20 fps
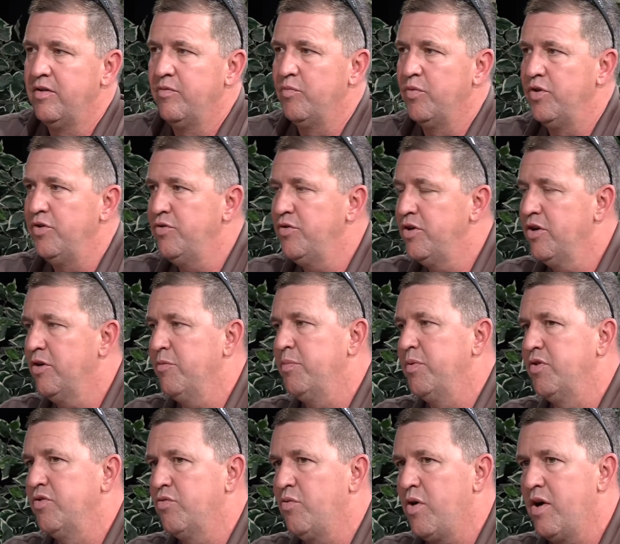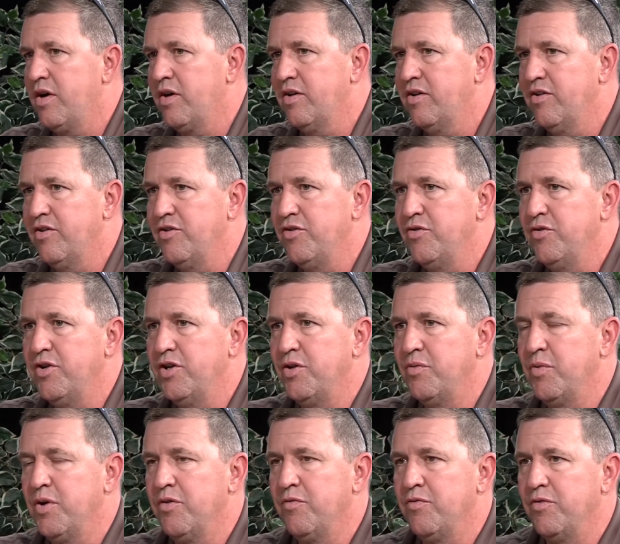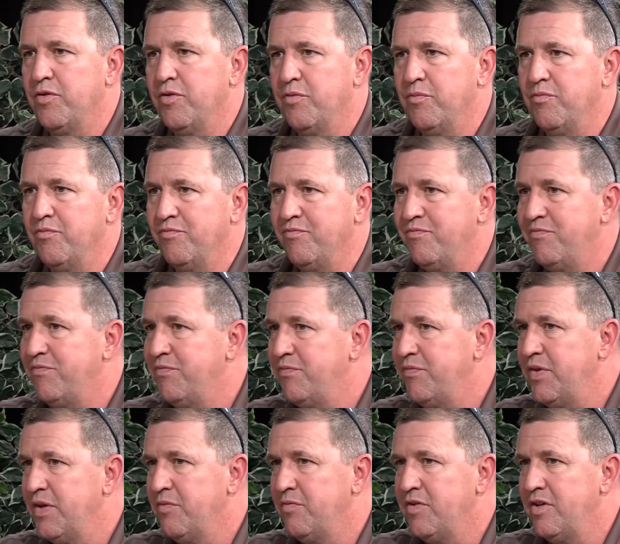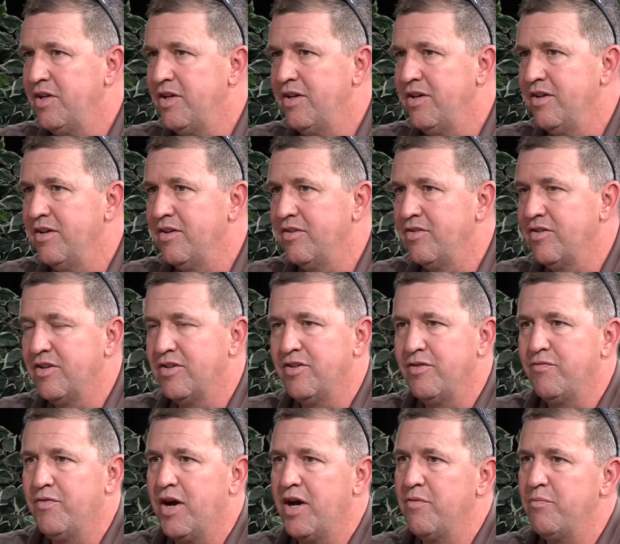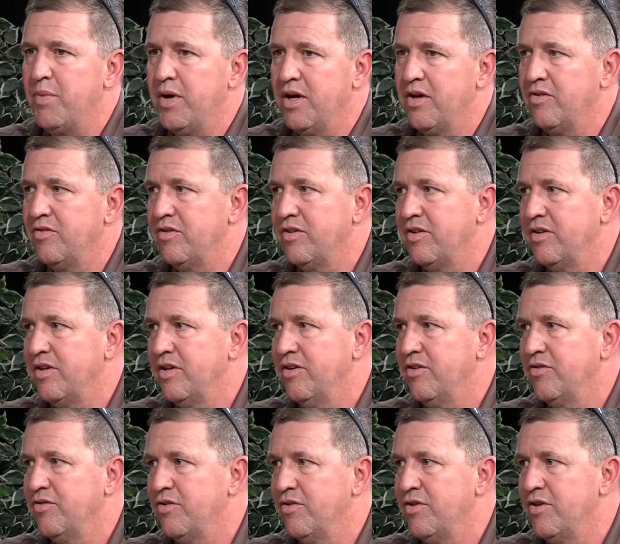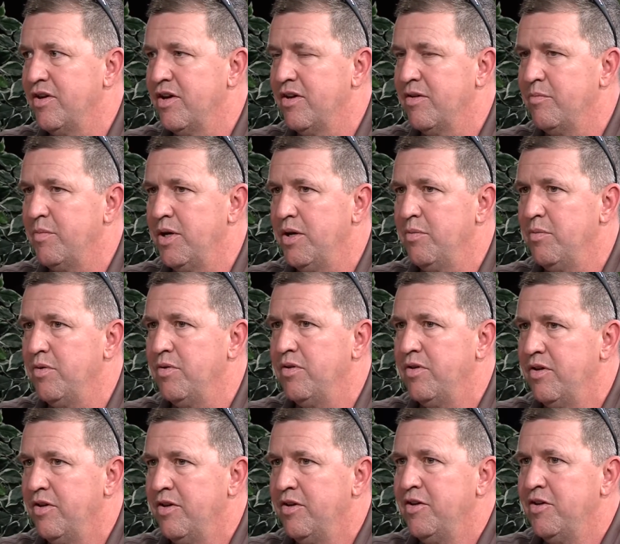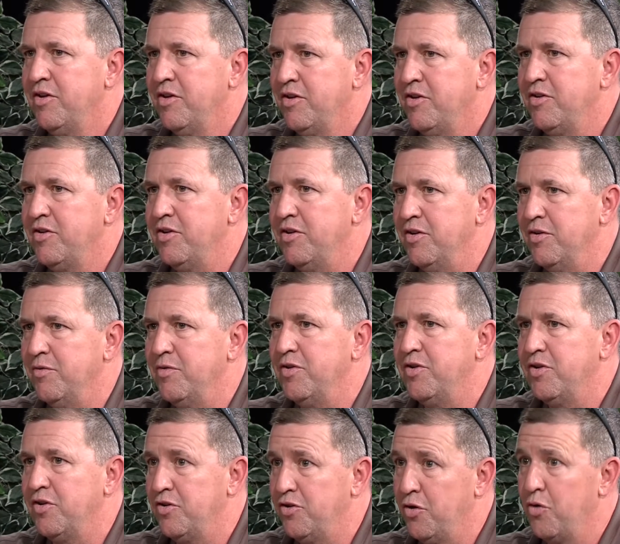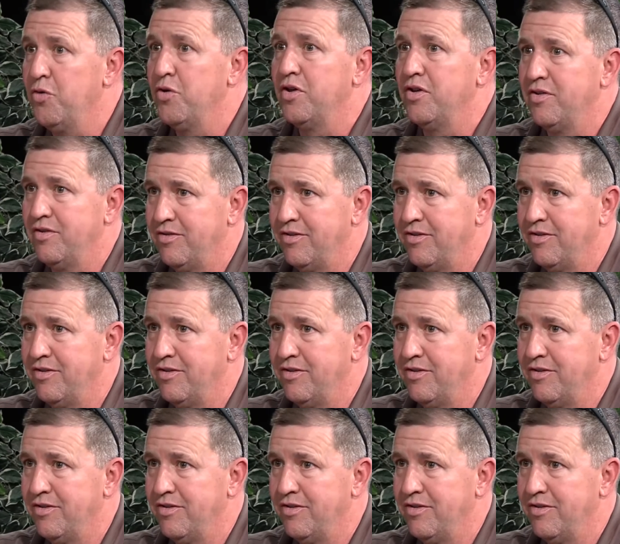When you gear up in SWAT gear, you're anywhere from 50 to 65 pounds in gear, so you got to be able to tote it.